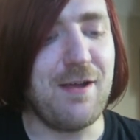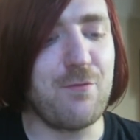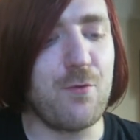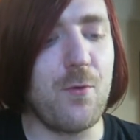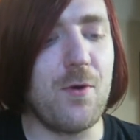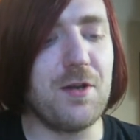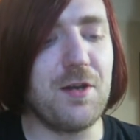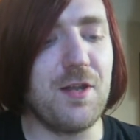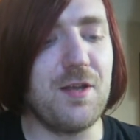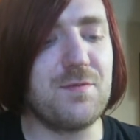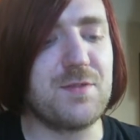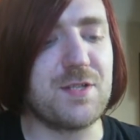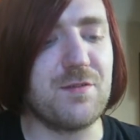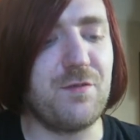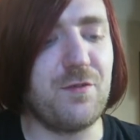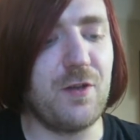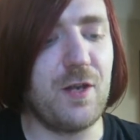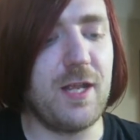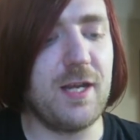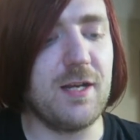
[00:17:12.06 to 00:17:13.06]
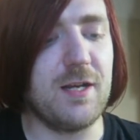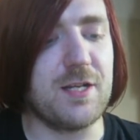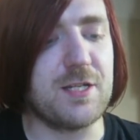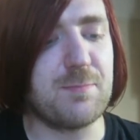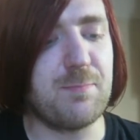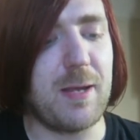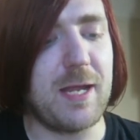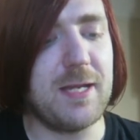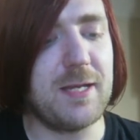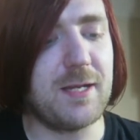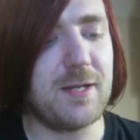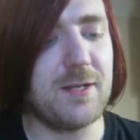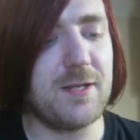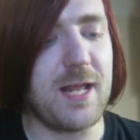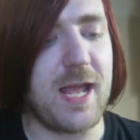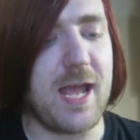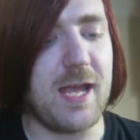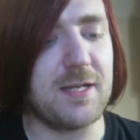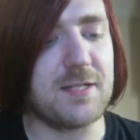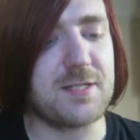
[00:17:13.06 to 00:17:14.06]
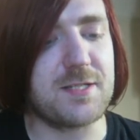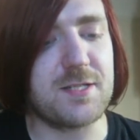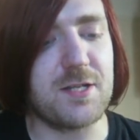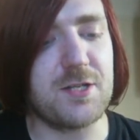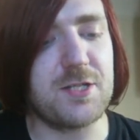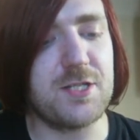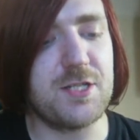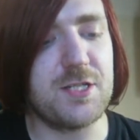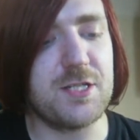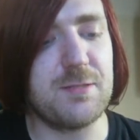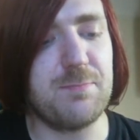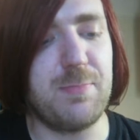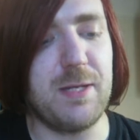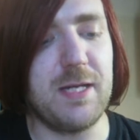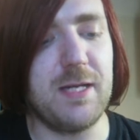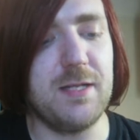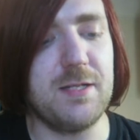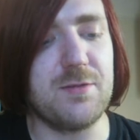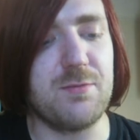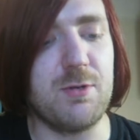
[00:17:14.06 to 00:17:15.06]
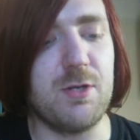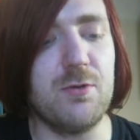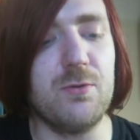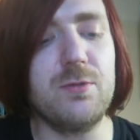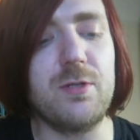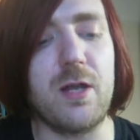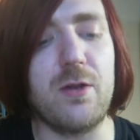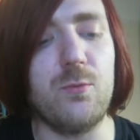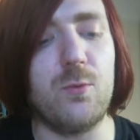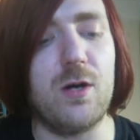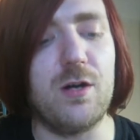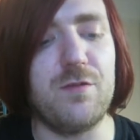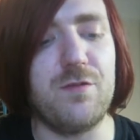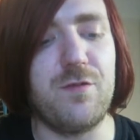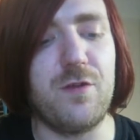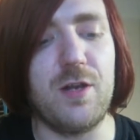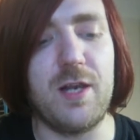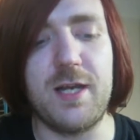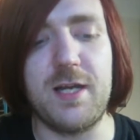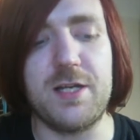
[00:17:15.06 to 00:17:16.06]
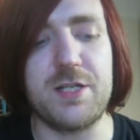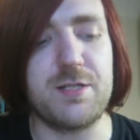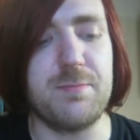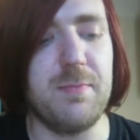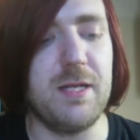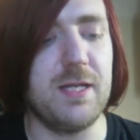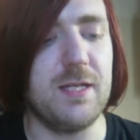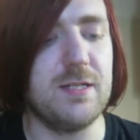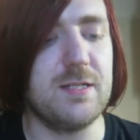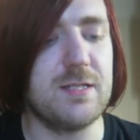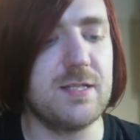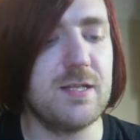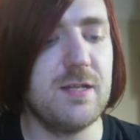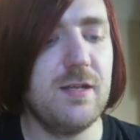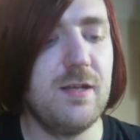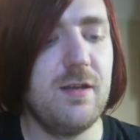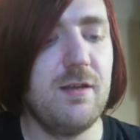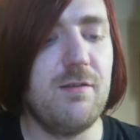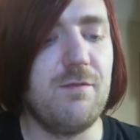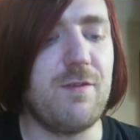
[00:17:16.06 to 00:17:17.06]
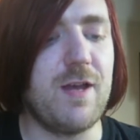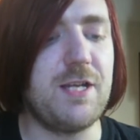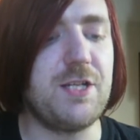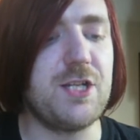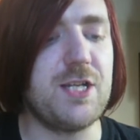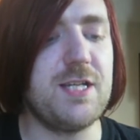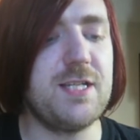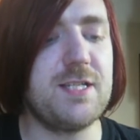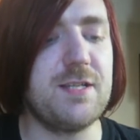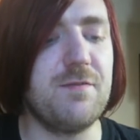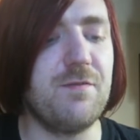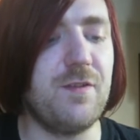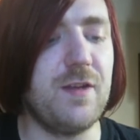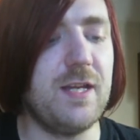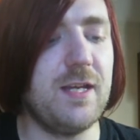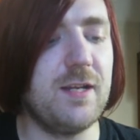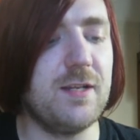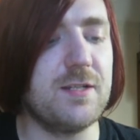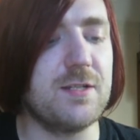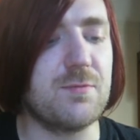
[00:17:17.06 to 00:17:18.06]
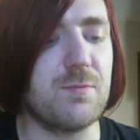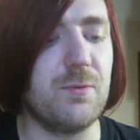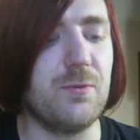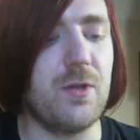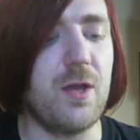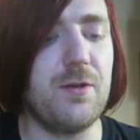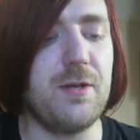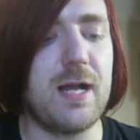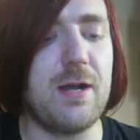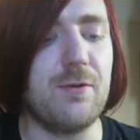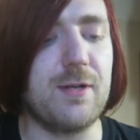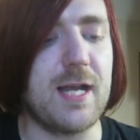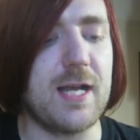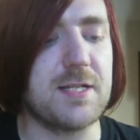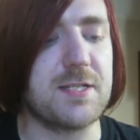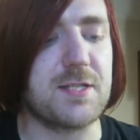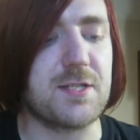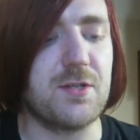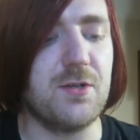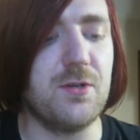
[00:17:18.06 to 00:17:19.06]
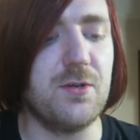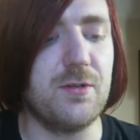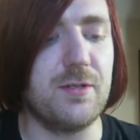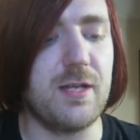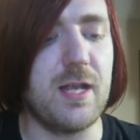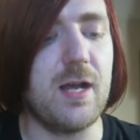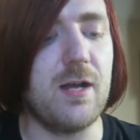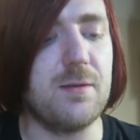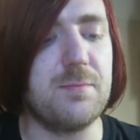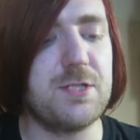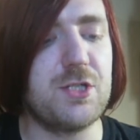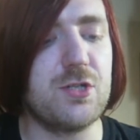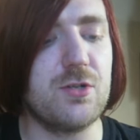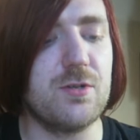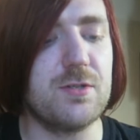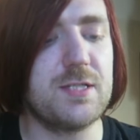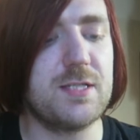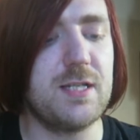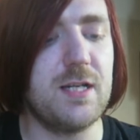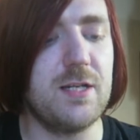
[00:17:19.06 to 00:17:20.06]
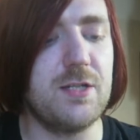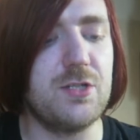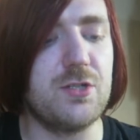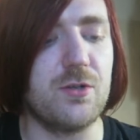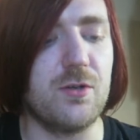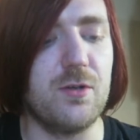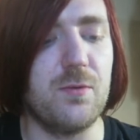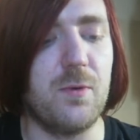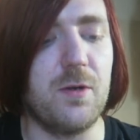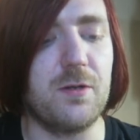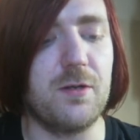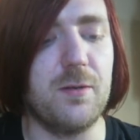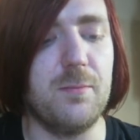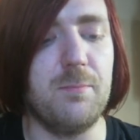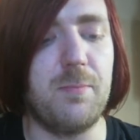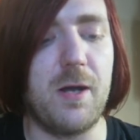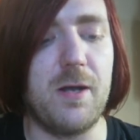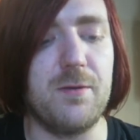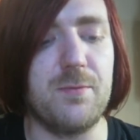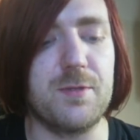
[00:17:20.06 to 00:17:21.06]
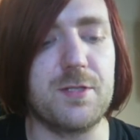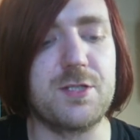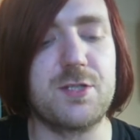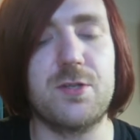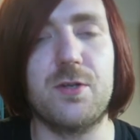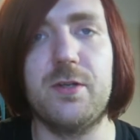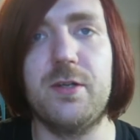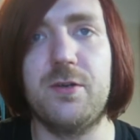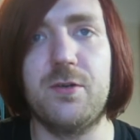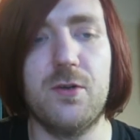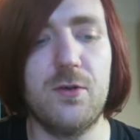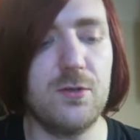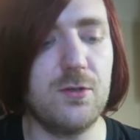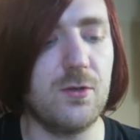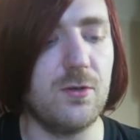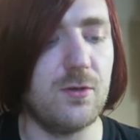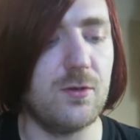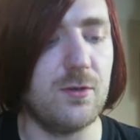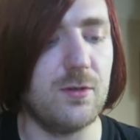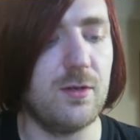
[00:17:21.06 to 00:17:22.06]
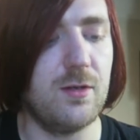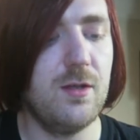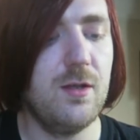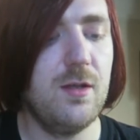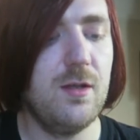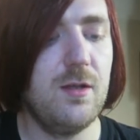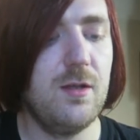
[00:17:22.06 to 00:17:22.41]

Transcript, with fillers: Everyone loves a full English, bacon, eggs, sausages, beans. We all know what a full English means. Veggies and vegans will no doubt cast scorn, yet I'm sure still enjoy one combined with soya or corn.